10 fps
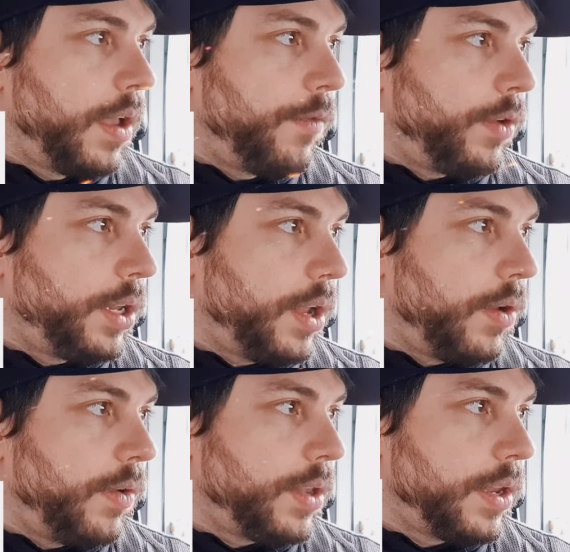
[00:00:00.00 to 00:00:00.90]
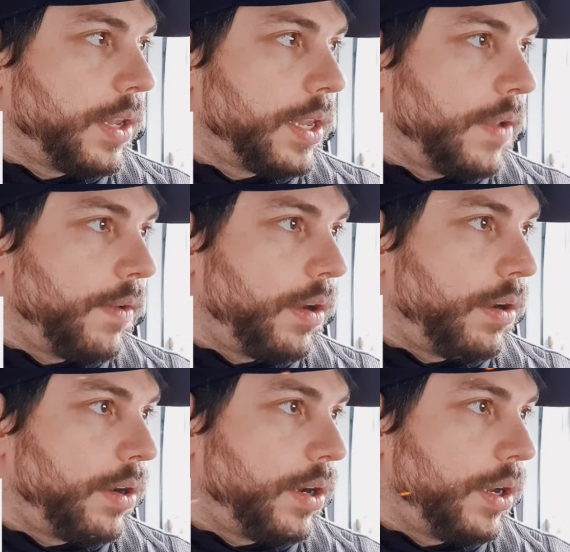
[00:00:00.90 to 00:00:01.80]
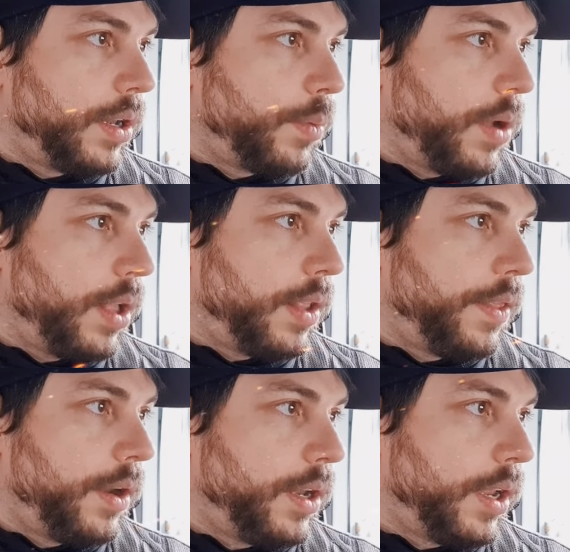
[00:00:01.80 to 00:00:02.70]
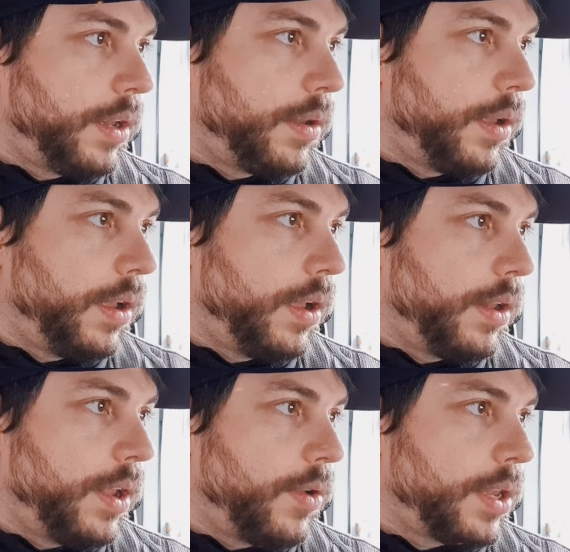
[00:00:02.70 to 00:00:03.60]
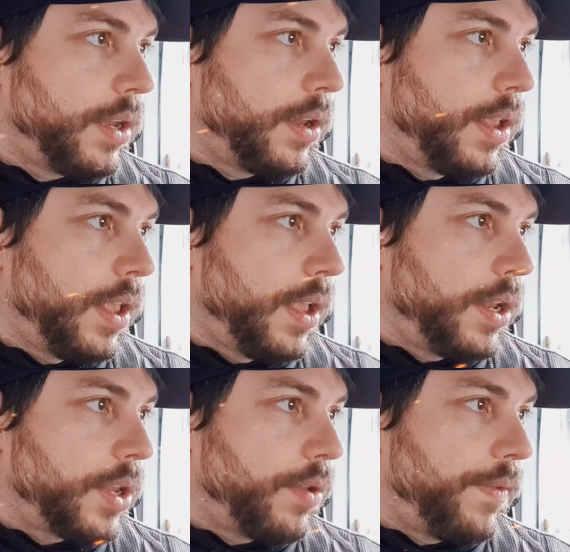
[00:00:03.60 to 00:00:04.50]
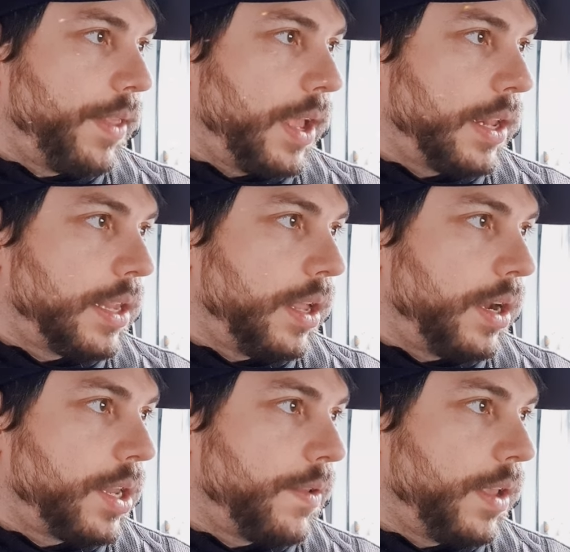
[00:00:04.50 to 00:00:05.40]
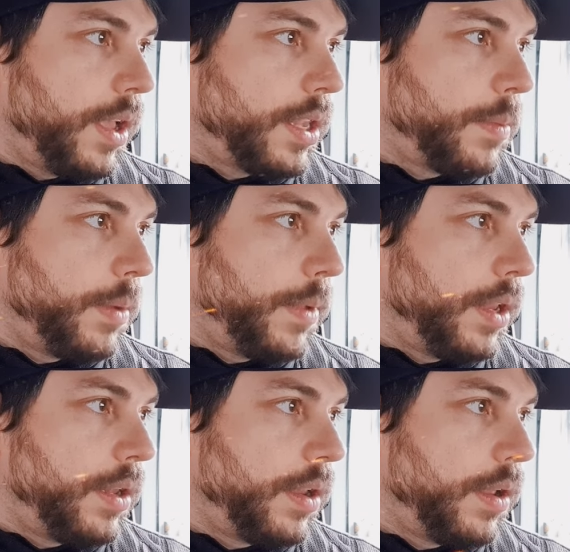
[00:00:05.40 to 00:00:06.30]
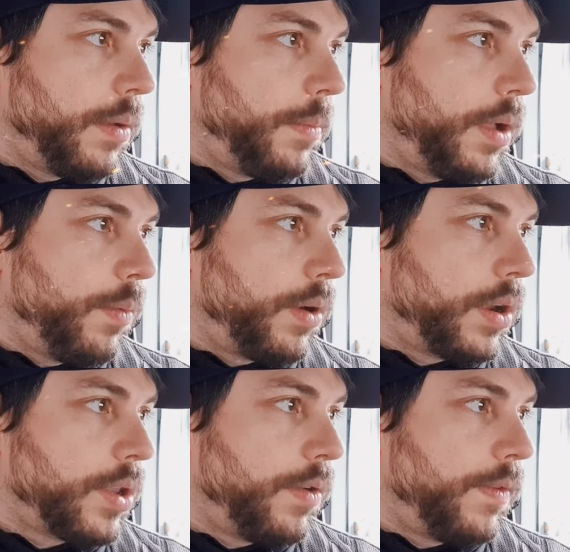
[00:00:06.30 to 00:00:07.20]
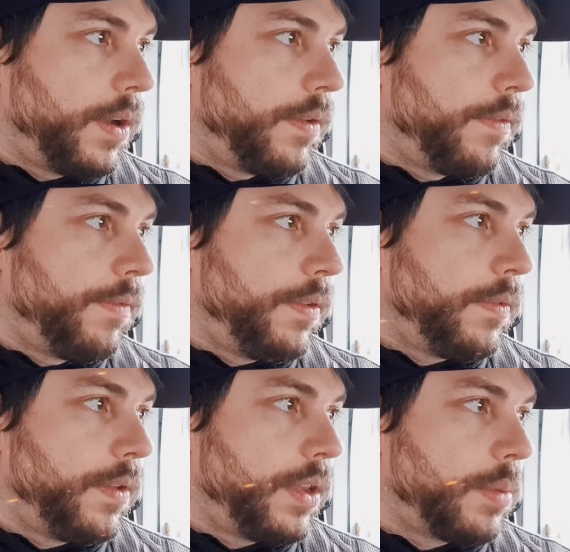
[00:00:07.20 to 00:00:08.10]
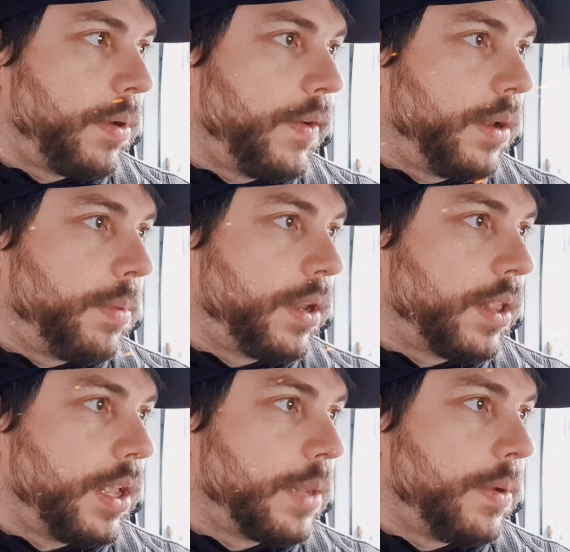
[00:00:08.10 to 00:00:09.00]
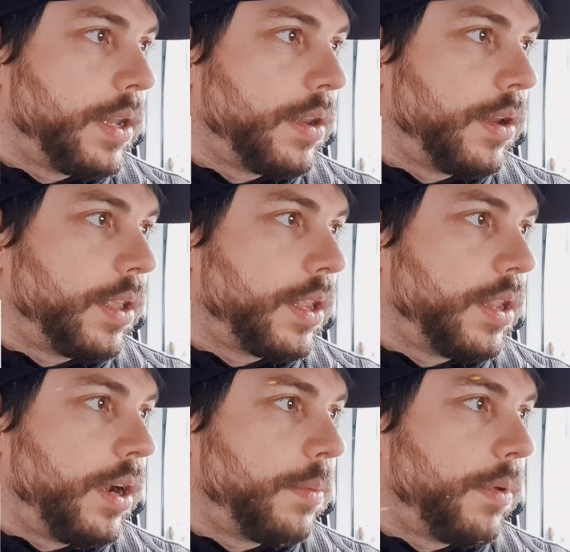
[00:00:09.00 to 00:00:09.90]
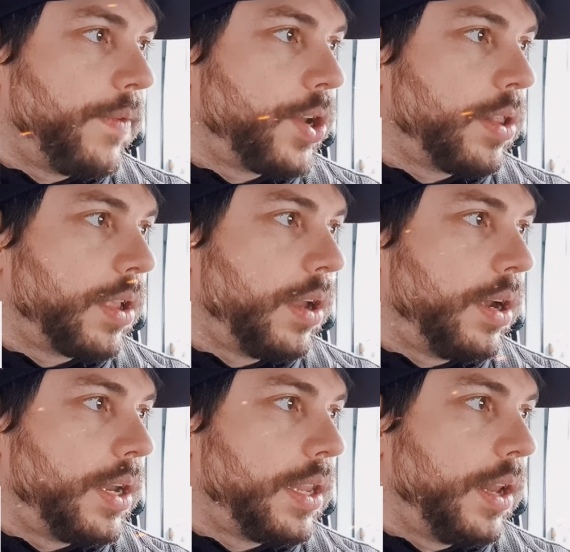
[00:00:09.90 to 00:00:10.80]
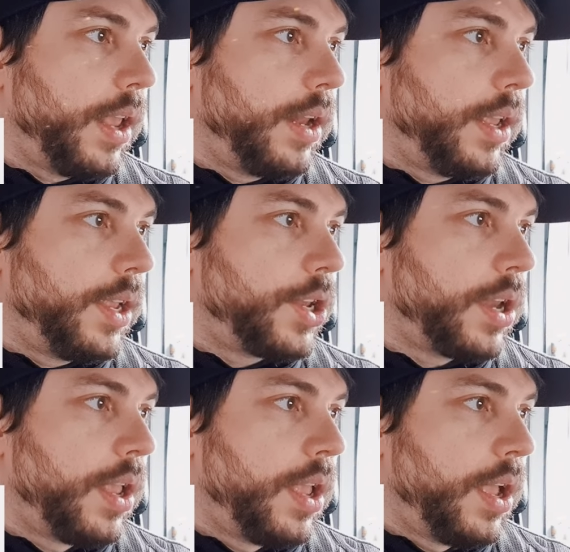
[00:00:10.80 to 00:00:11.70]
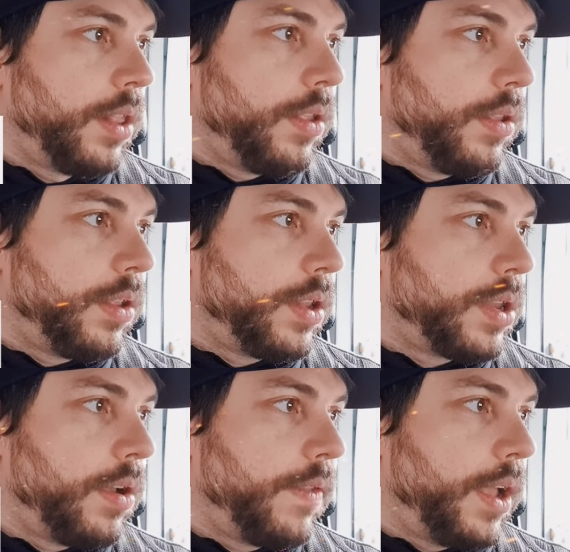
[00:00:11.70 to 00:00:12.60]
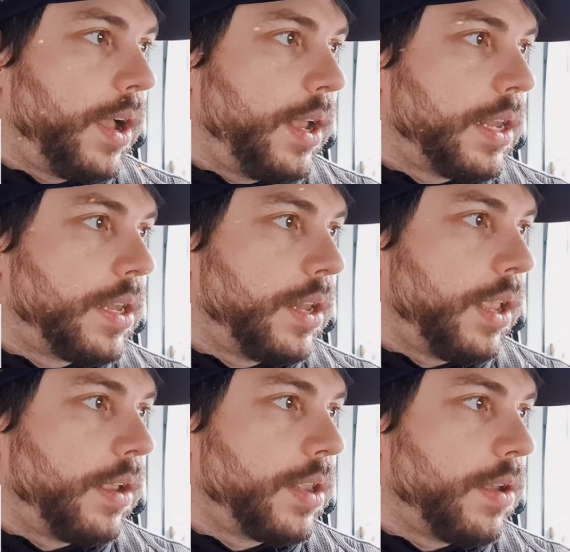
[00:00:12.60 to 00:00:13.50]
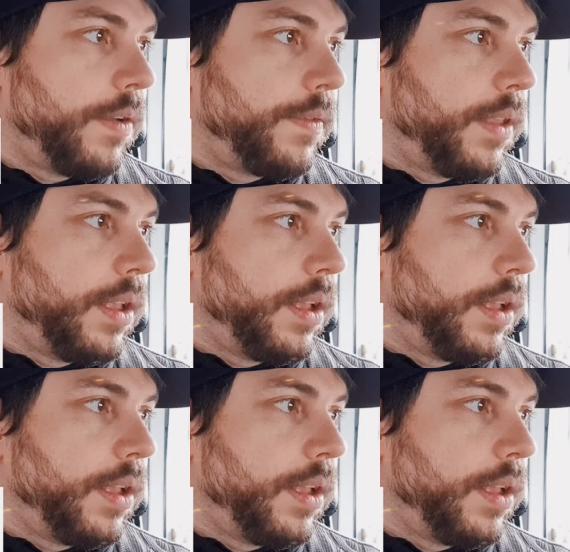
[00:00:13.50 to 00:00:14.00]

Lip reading: 40,700, while 38,000 just over that starts has been made by workers over 50. It's provided particular experience that kickstart professional careers in an age. London saw the highest stakes of